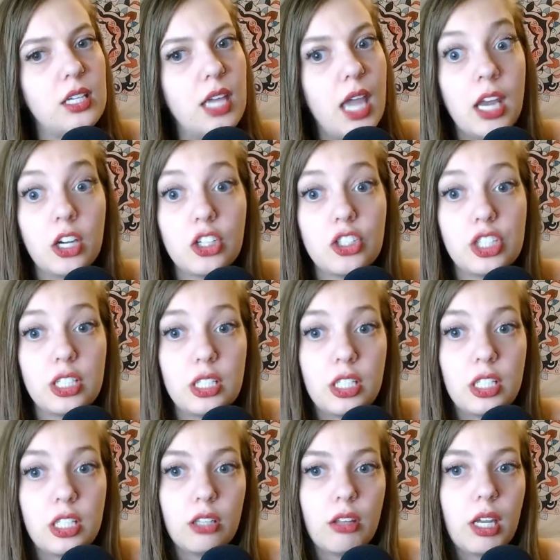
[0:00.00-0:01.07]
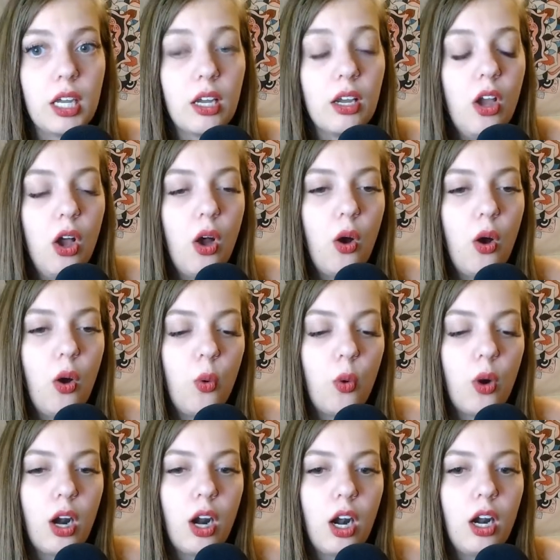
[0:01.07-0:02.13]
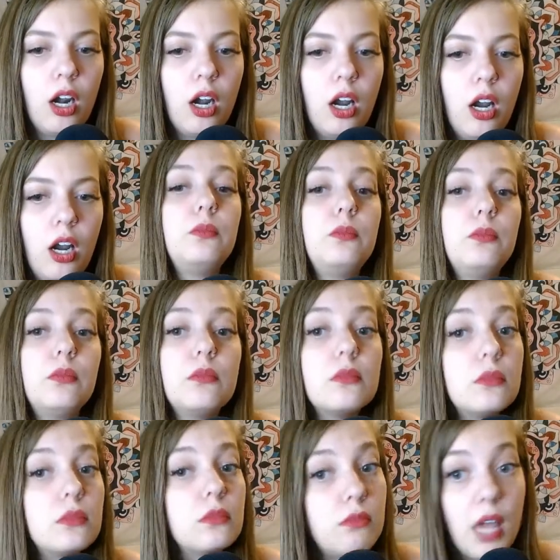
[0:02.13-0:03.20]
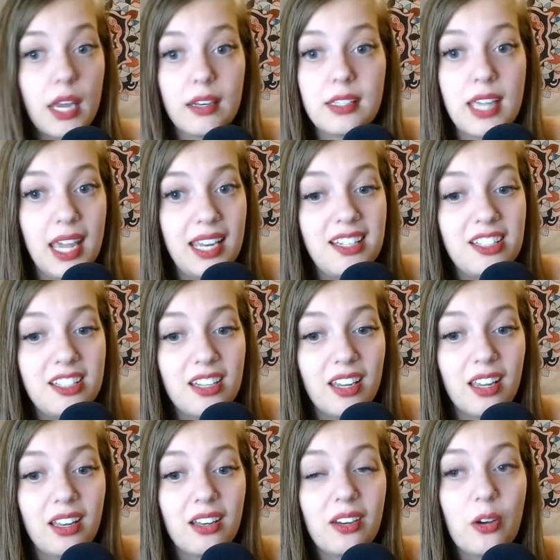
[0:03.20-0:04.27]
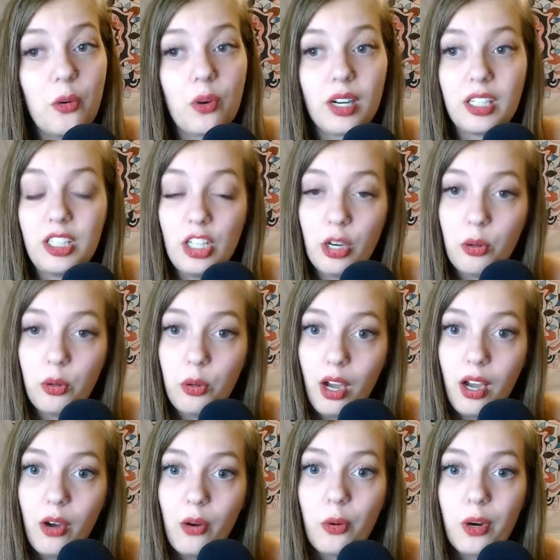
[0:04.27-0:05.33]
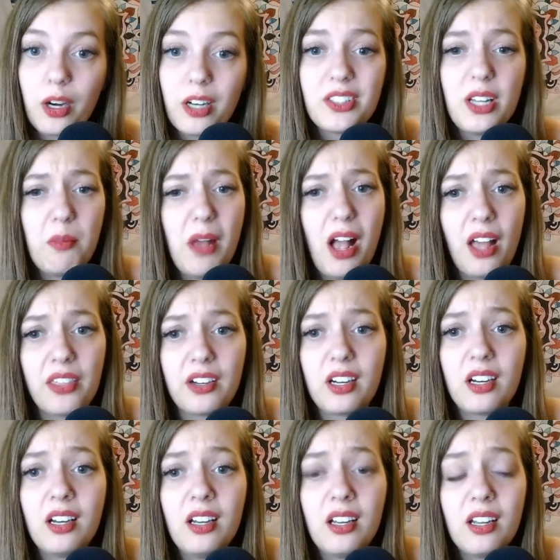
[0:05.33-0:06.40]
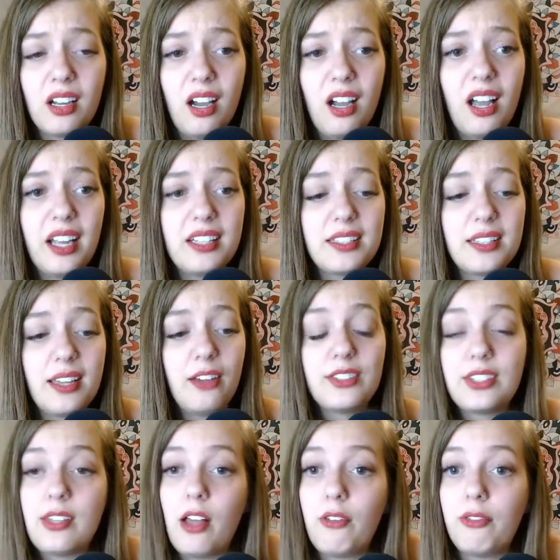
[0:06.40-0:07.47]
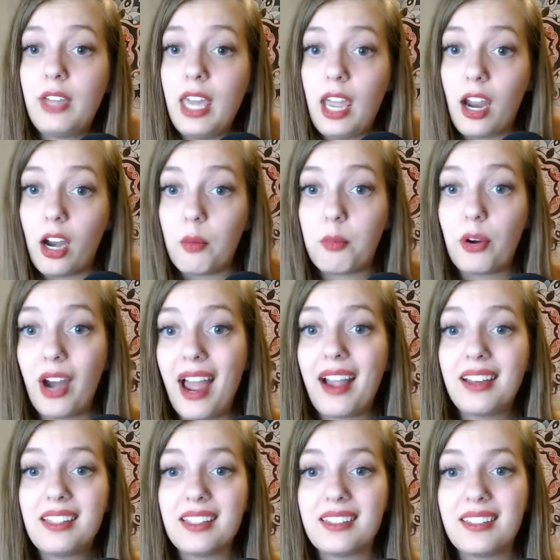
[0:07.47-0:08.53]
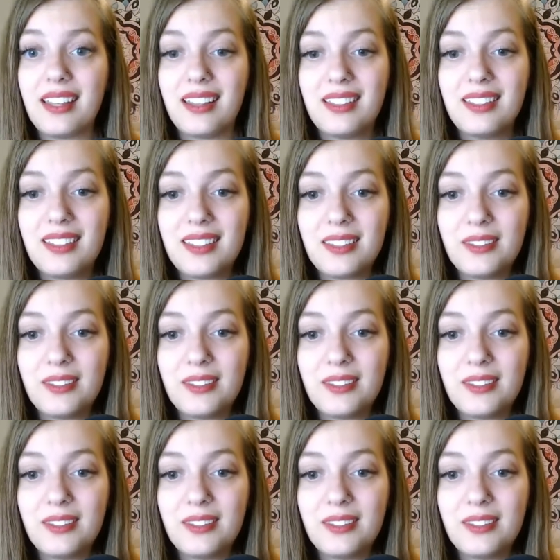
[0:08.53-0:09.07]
energy healing or meditation or yoga or some other kinds of self-care practices.